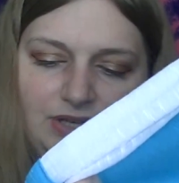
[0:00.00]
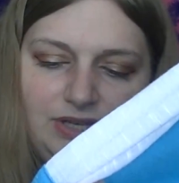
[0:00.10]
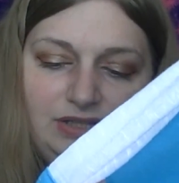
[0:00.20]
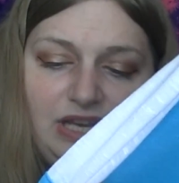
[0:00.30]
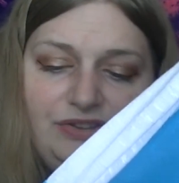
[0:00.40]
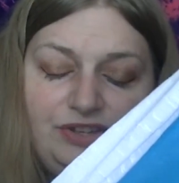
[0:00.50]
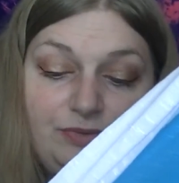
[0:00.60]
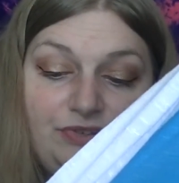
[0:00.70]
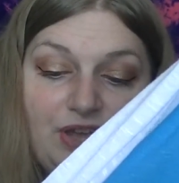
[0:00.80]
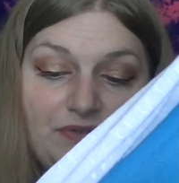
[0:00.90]
Yes, this
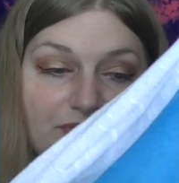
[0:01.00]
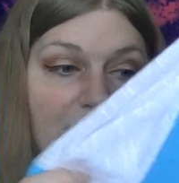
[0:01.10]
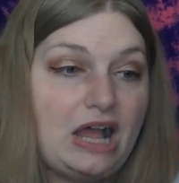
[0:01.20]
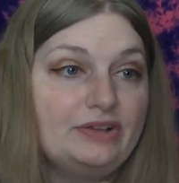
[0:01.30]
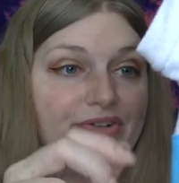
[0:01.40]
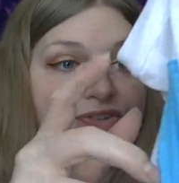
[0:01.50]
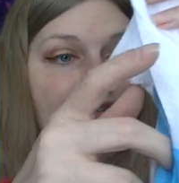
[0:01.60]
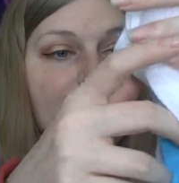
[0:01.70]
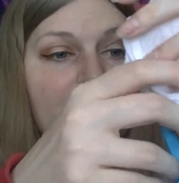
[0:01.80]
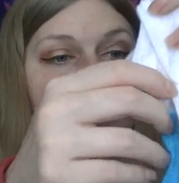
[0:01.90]
was seven
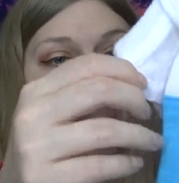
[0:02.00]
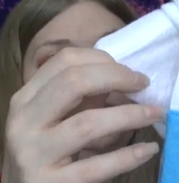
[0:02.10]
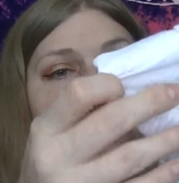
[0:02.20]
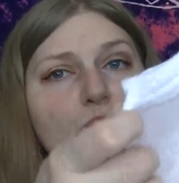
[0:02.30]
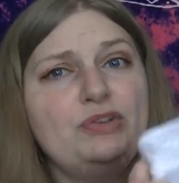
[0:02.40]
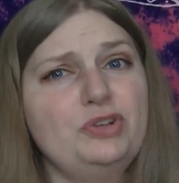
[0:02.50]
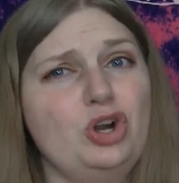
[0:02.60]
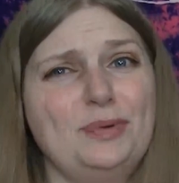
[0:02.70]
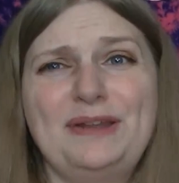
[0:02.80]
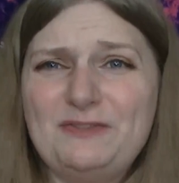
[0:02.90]
dollars. So it wasn't
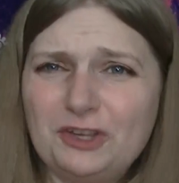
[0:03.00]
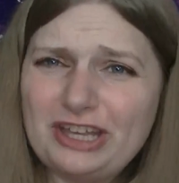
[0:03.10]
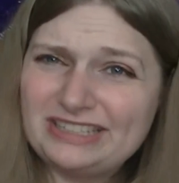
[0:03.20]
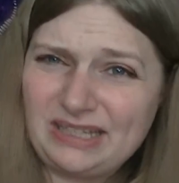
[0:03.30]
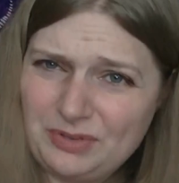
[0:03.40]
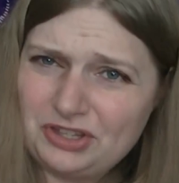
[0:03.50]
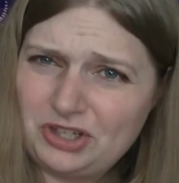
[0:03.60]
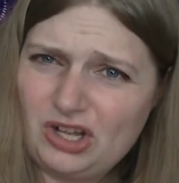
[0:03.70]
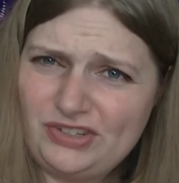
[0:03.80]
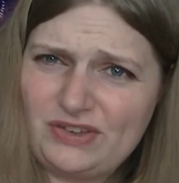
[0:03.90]
horrible, but I feel like some of their
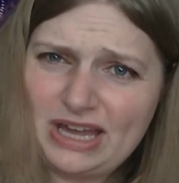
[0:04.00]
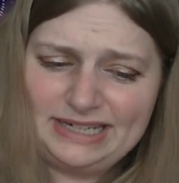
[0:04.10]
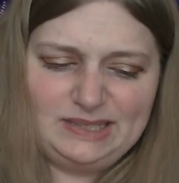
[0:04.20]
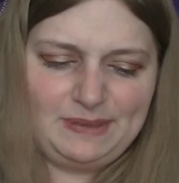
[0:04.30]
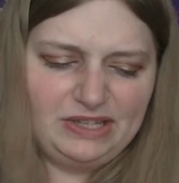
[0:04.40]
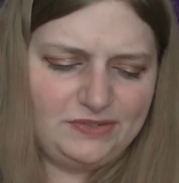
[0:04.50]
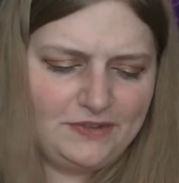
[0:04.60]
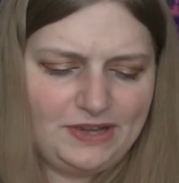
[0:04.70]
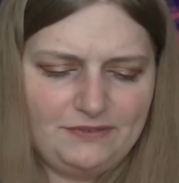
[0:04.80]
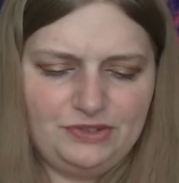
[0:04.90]
clothes have gotten expensive. I
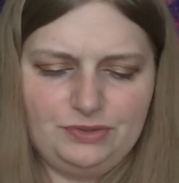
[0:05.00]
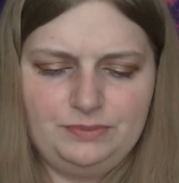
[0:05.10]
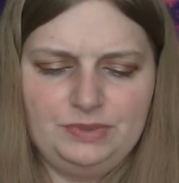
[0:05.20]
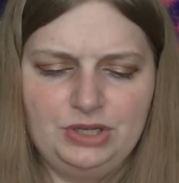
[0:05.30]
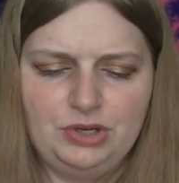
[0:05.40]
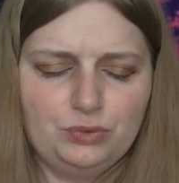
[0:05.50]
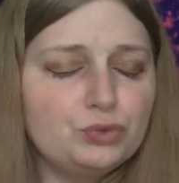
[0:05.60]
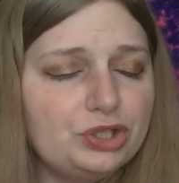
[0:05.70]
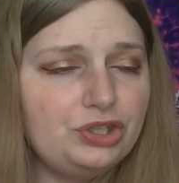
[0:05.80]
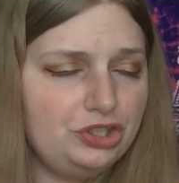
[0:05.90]
found some
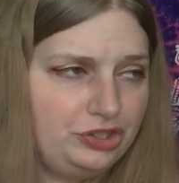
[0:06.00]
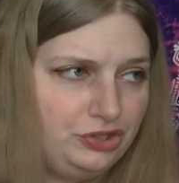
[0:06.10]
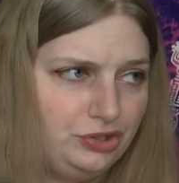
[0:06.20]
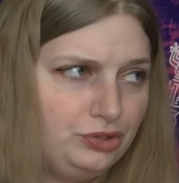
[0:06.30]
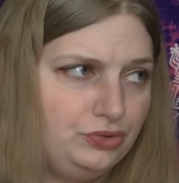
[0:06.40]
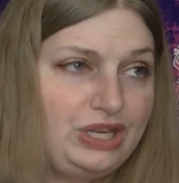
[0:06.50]
really cute